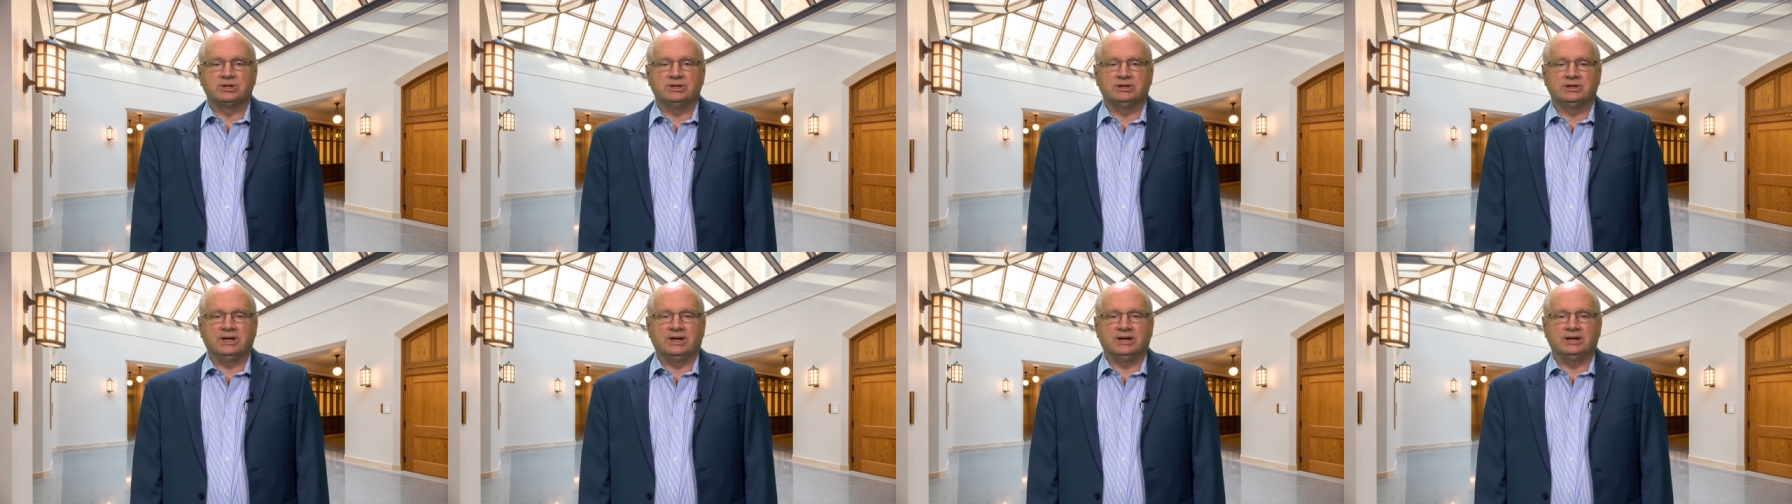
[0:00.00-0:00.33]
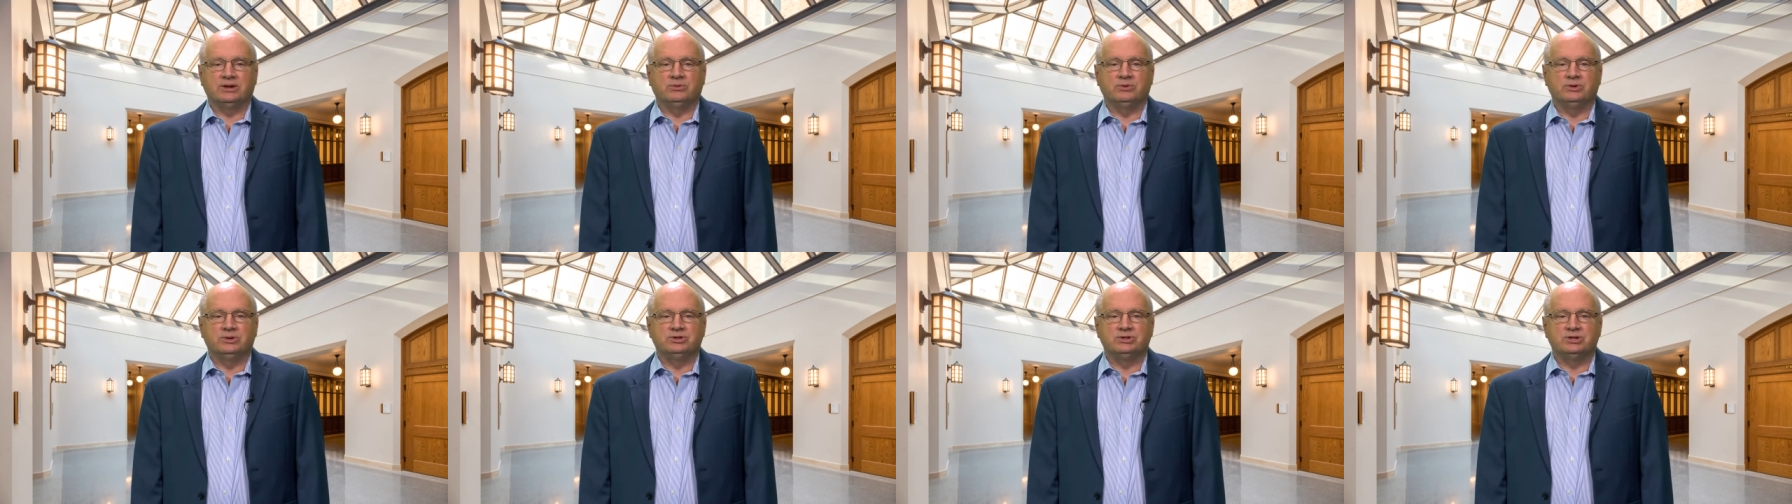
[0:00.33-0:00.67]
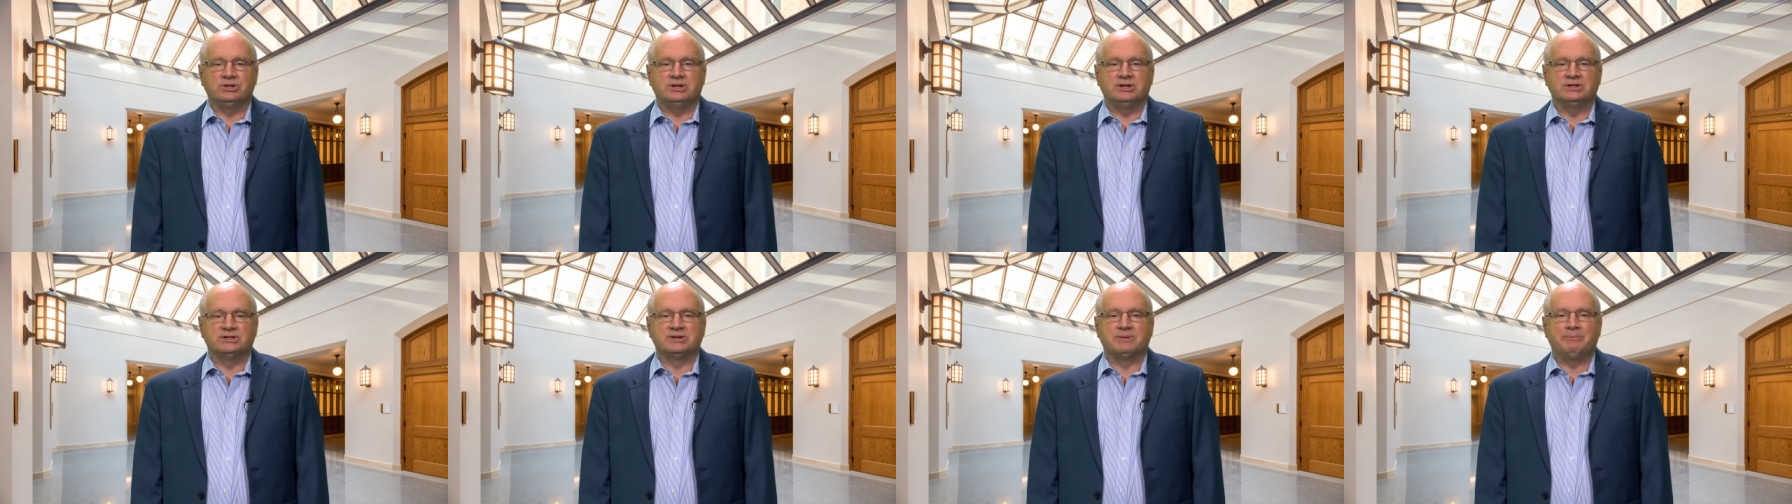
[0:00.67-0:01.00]
language
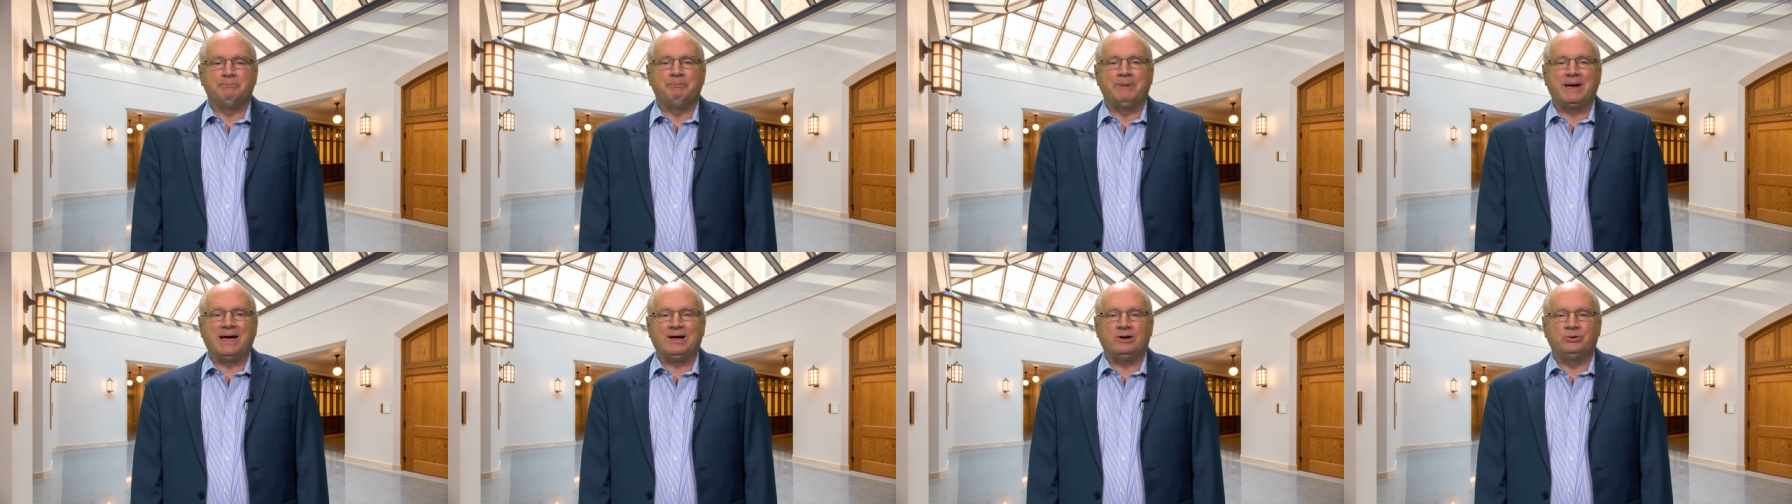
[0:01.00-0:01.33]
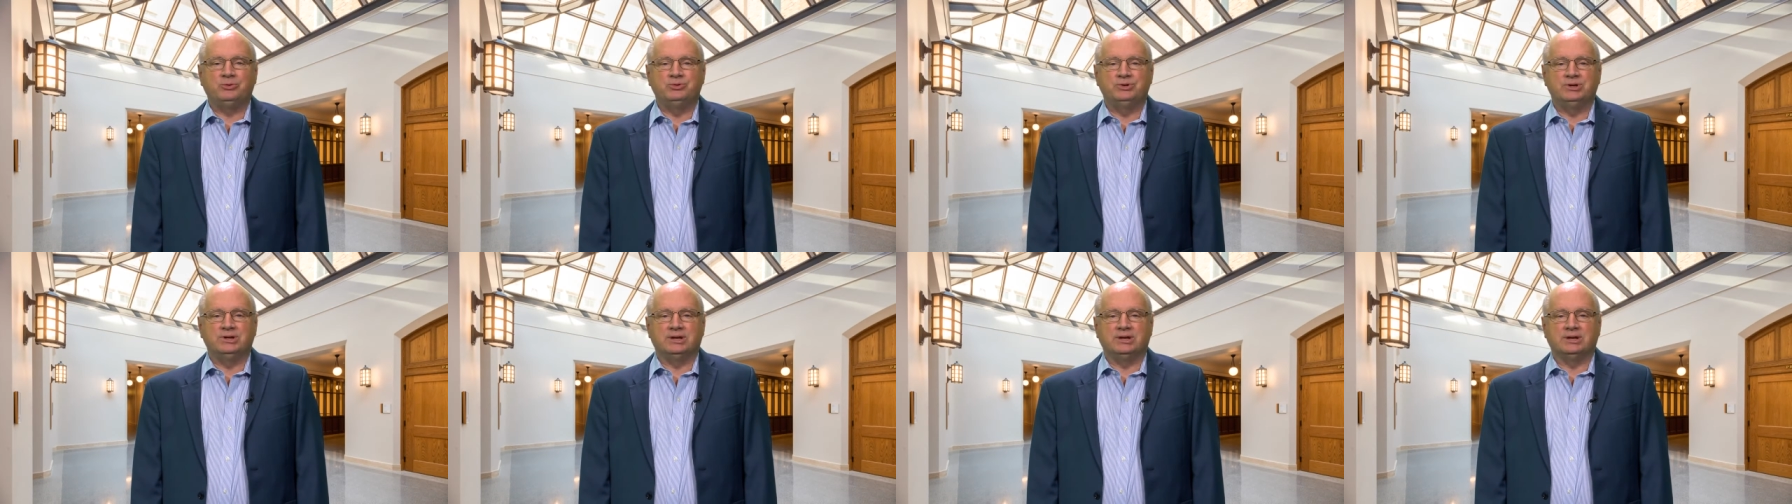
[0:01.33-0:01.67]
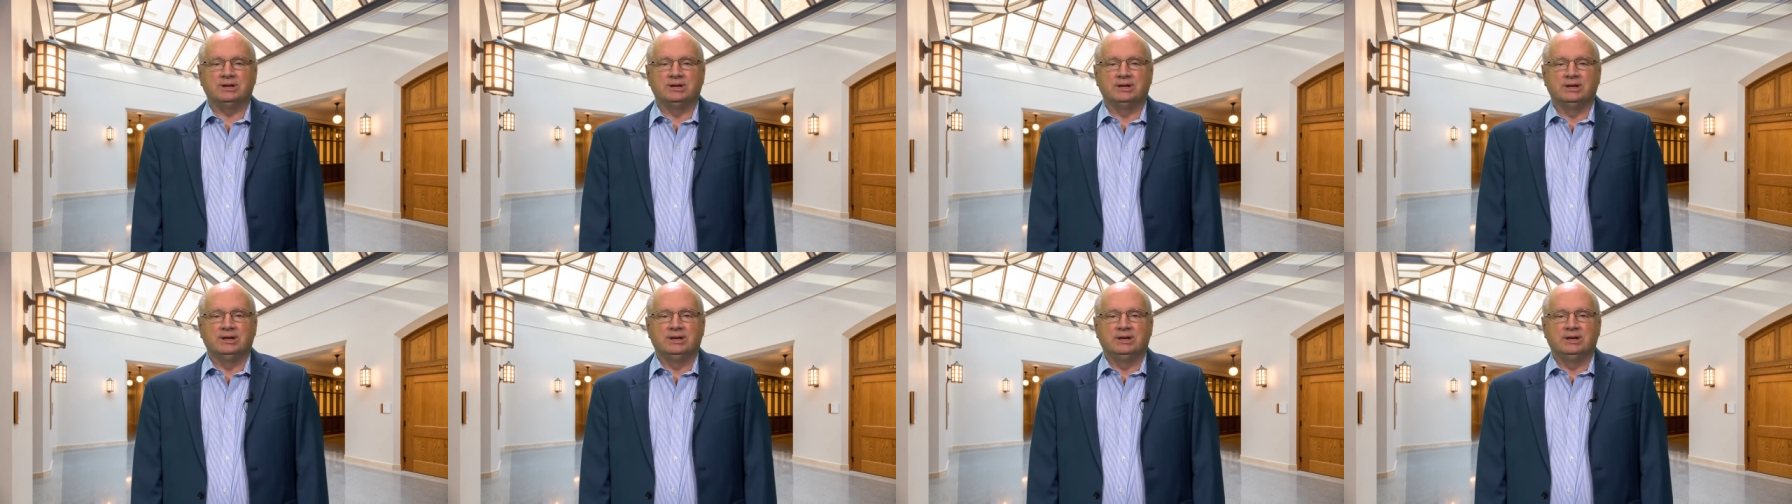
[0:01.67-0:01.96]
is abounding